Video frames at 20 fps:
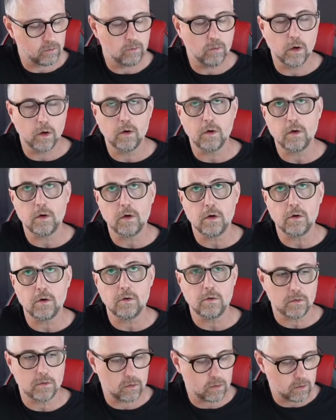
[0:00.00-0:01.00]

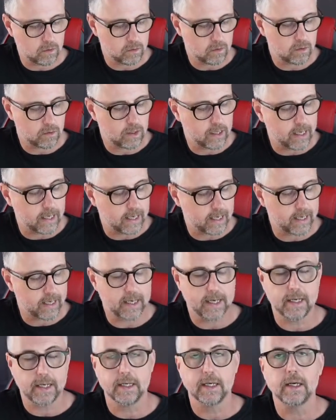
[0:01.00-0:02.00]
whoa,
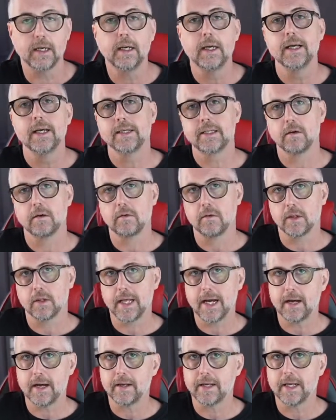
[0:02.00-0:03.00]
la, la. So
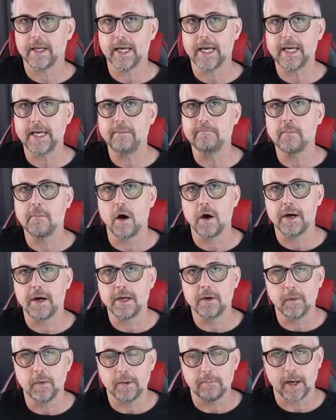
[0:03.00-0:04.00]
that E minor
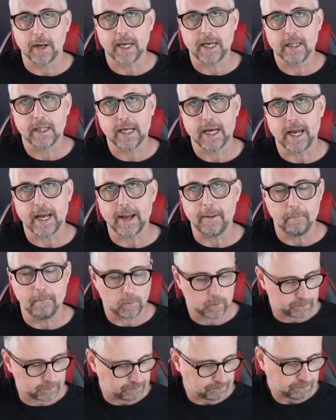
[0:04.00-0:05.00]
we're playing there
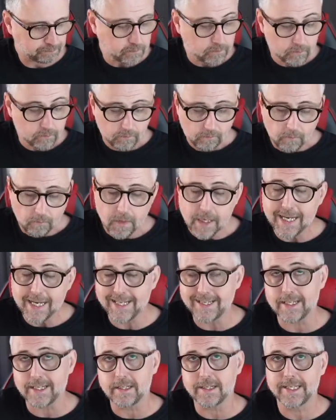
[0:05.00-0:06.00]

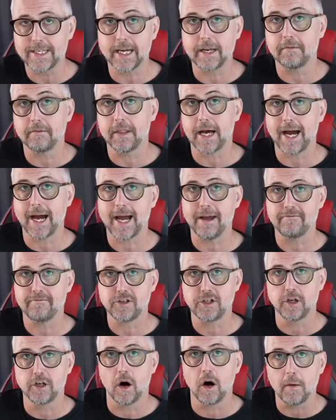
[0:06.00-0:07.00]
is instead of that F
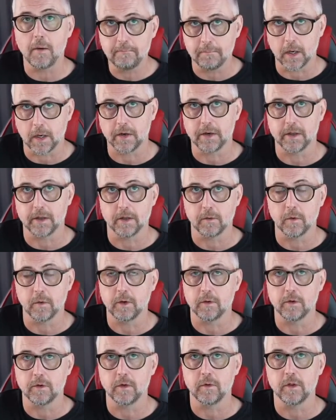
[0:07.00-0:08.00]
sharp minor that we
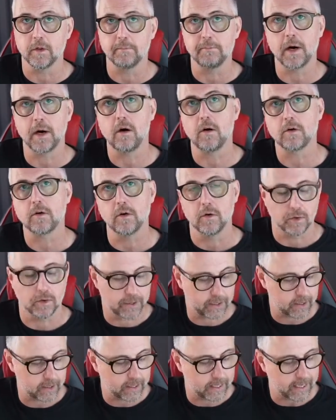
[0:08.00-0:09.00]
were doing the bar chord
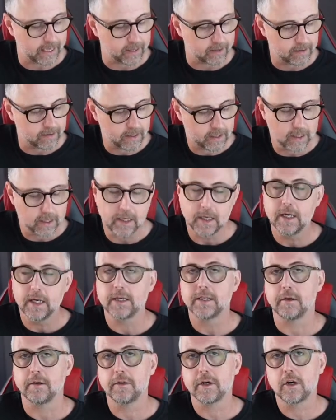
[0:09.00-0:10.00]
earlier.
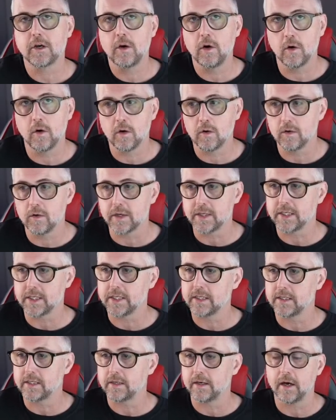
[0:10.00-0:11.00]
So the chorus
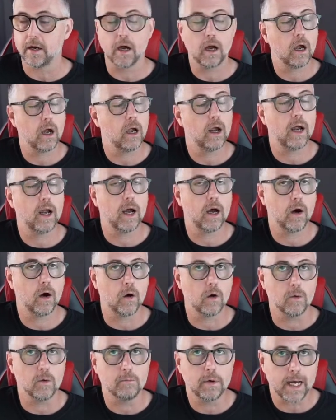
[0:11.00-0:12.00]
is
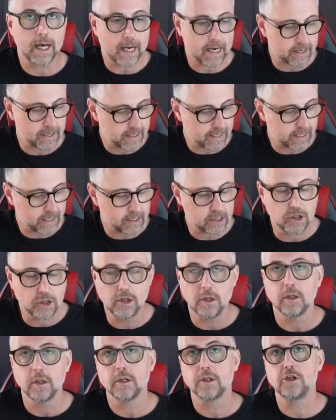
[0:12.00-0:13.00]
oh blah dee,
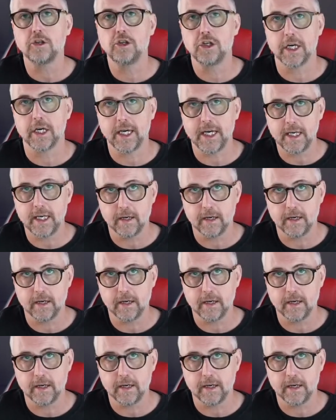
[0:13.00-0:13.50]
G